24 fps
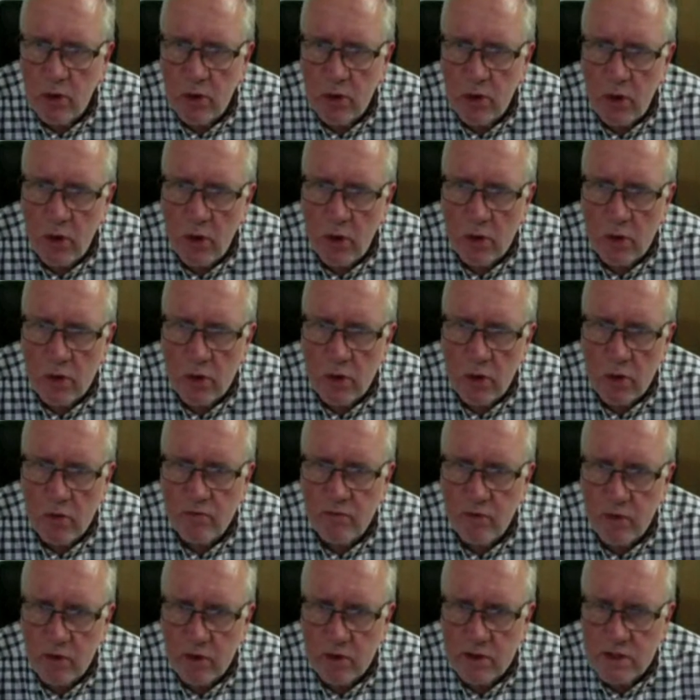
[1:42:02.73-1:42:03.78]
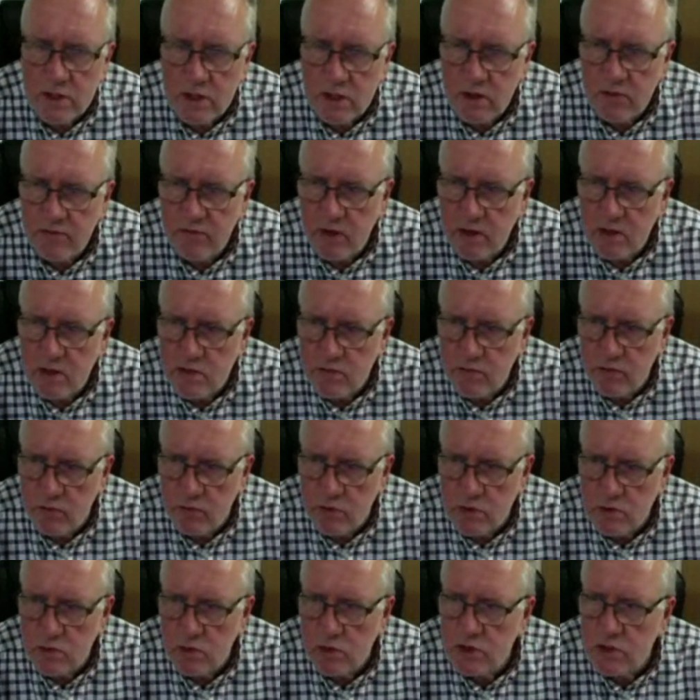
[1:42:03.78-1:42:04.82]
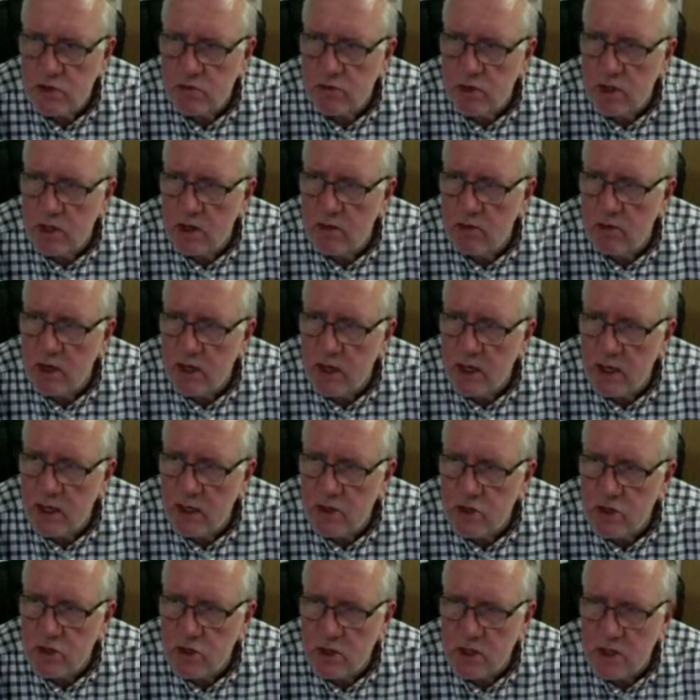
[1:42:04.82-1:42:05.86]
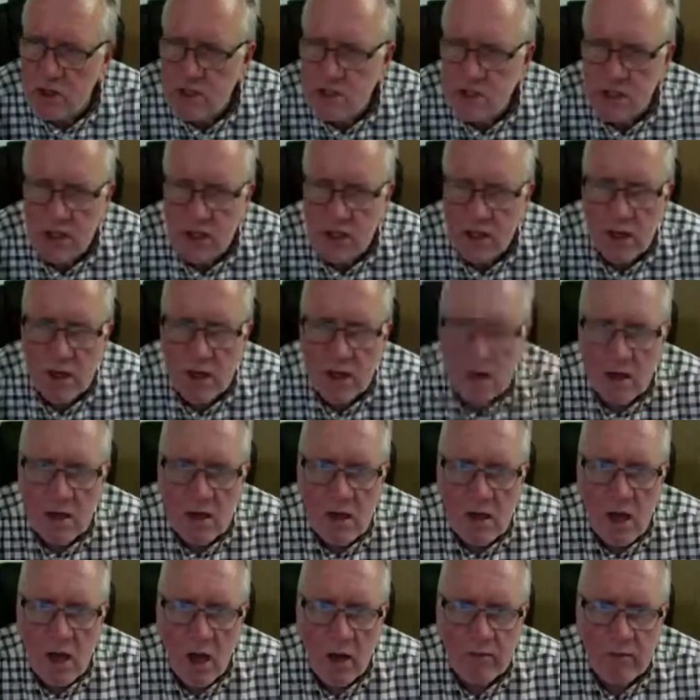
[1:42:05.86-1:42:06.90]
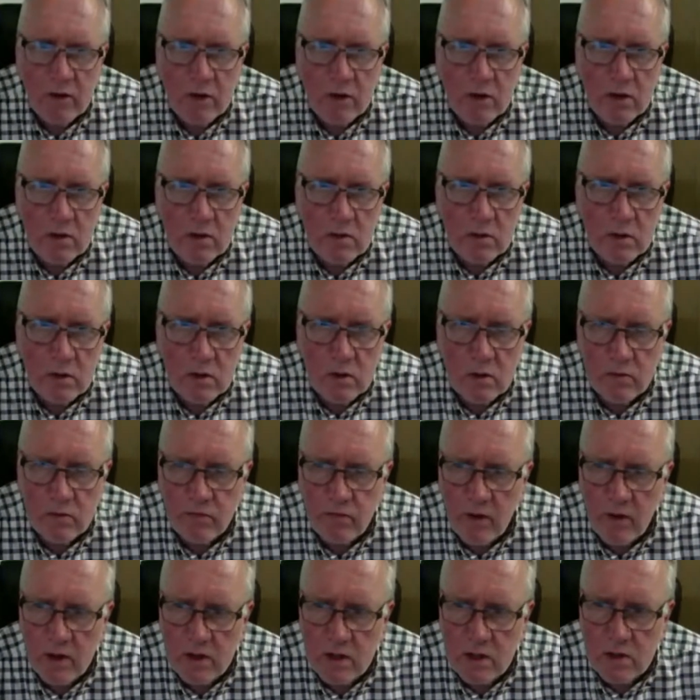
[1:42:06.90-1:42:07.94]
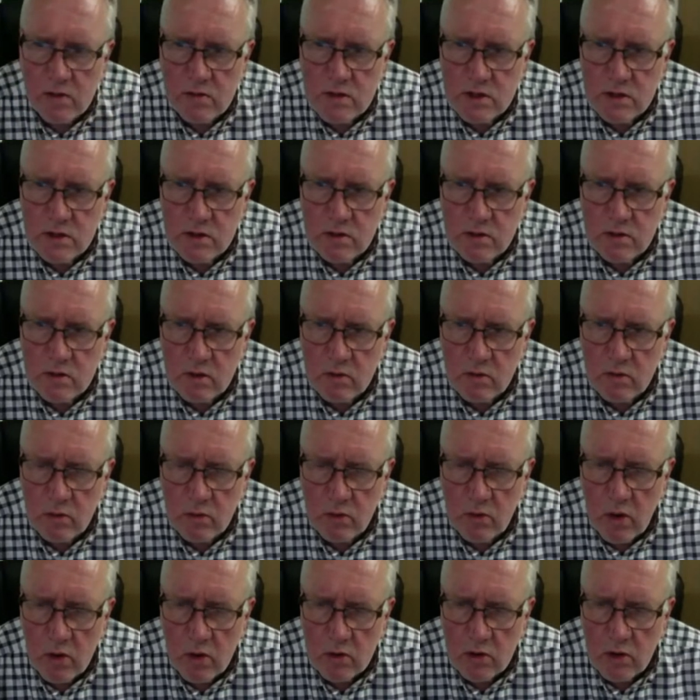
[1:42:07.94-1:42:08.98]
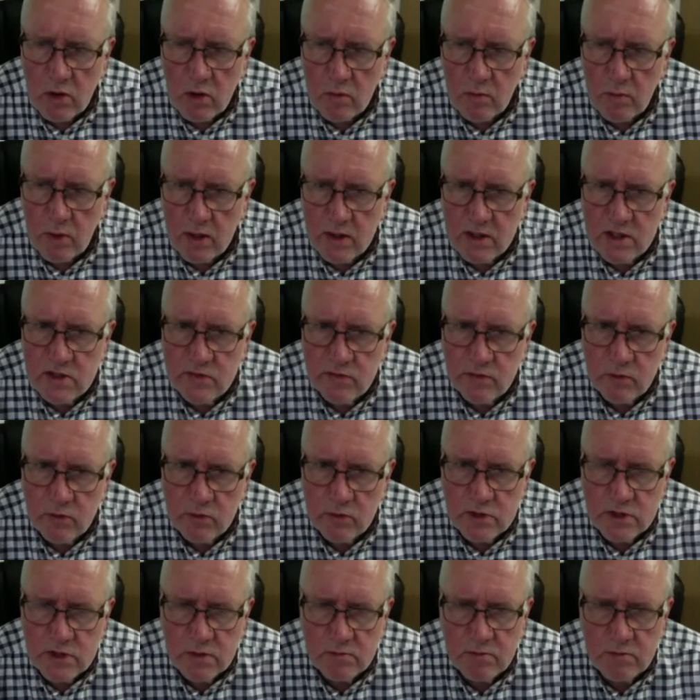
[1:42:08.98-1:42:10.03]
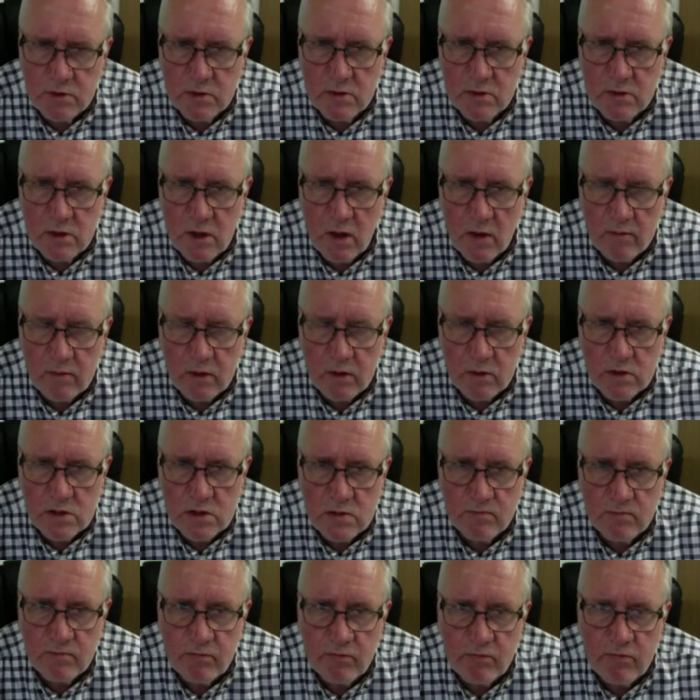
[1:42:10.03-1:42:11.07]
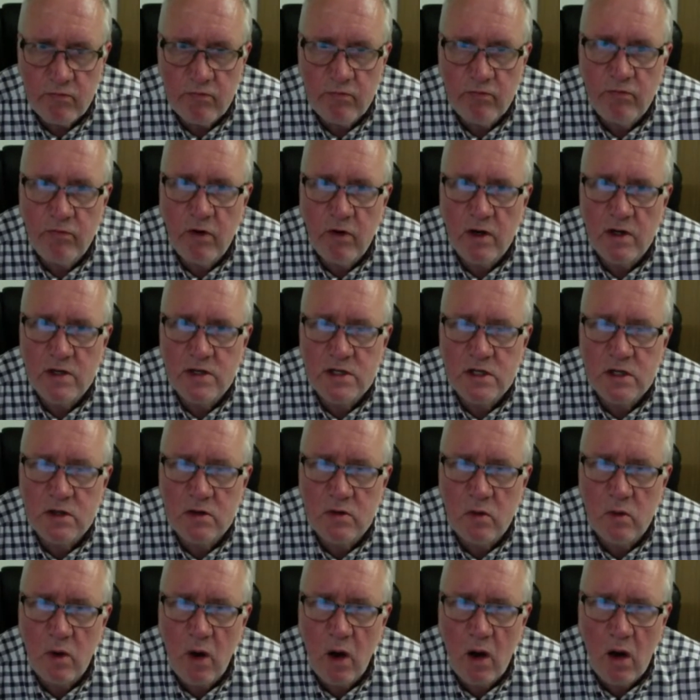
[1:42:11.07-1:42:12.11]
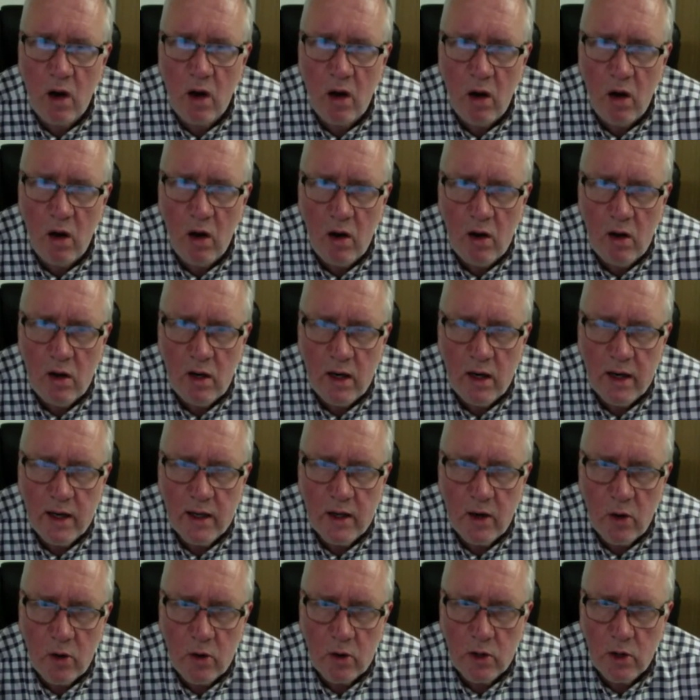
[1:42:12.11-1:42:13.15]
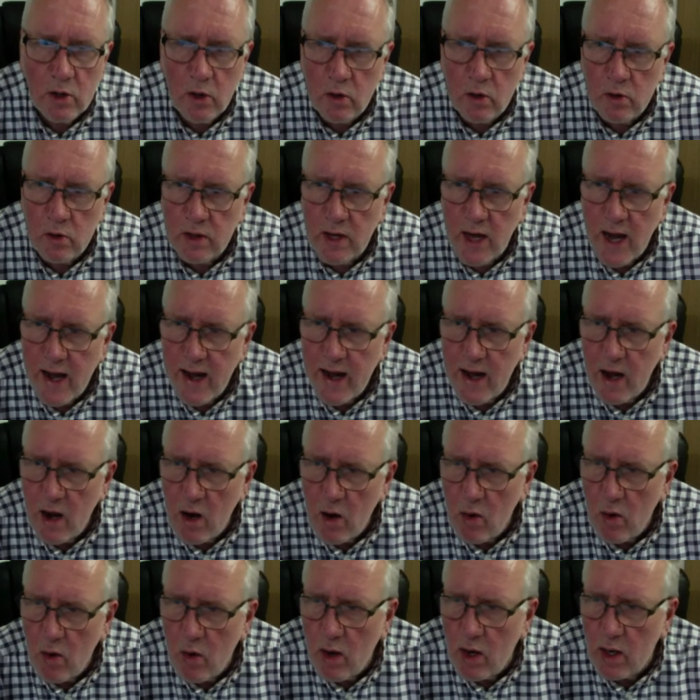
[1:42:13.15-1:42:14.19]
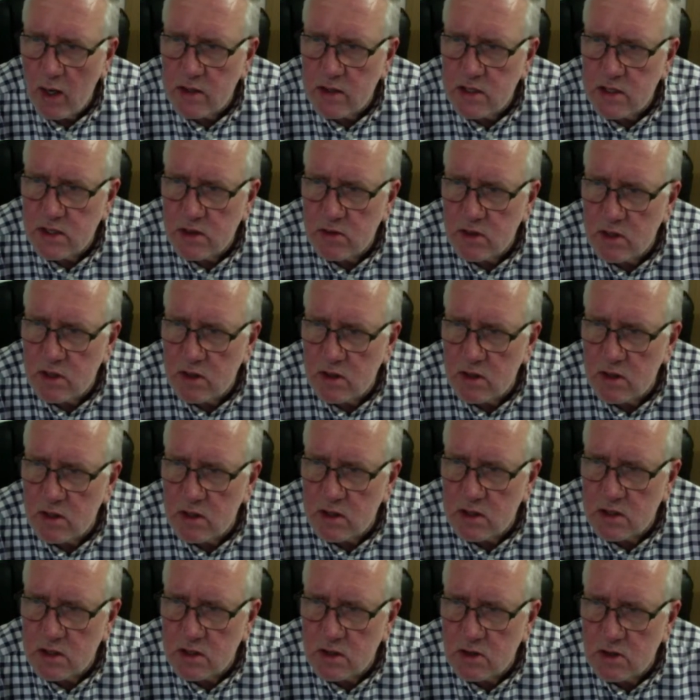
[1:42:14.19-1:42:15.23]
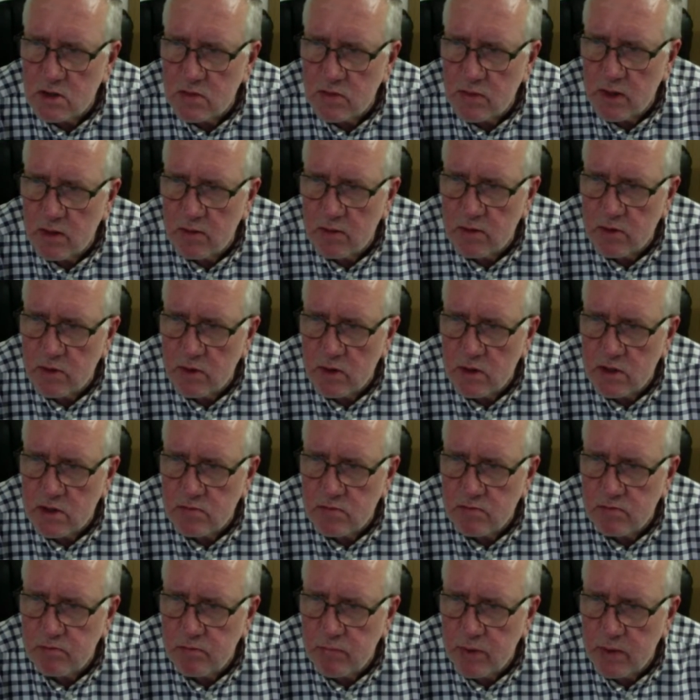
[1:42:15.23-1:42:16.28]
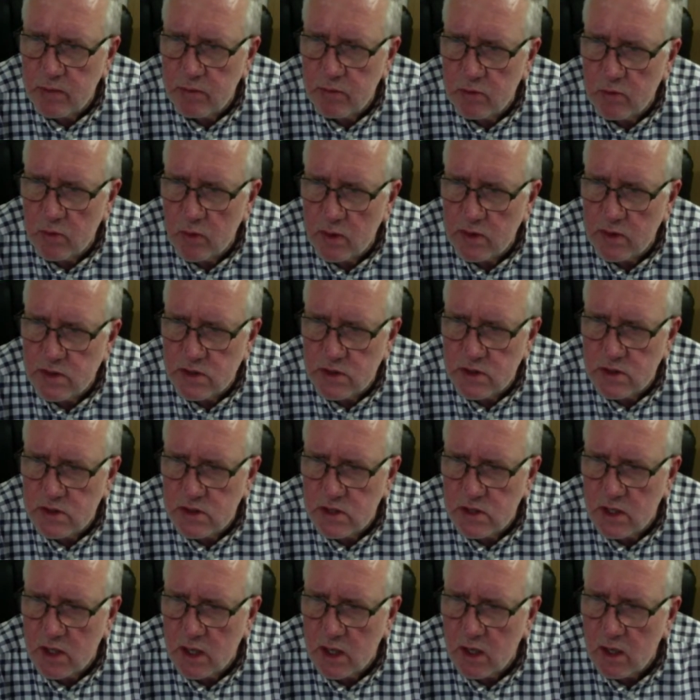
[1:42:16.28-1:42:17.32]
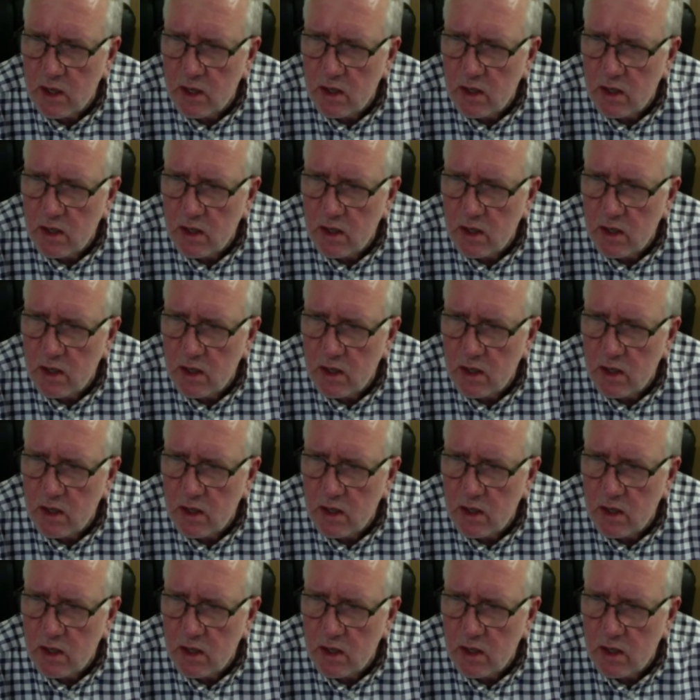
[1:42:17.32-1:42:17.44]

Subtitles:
on Hong Kong Volunteer Defence Force, which are really, really interesting. I've got a good friend who's in Royal Hong Kong Police Force, and I've got some friends who are in Hong Kong now, and so it's good to be able to ask people questions there.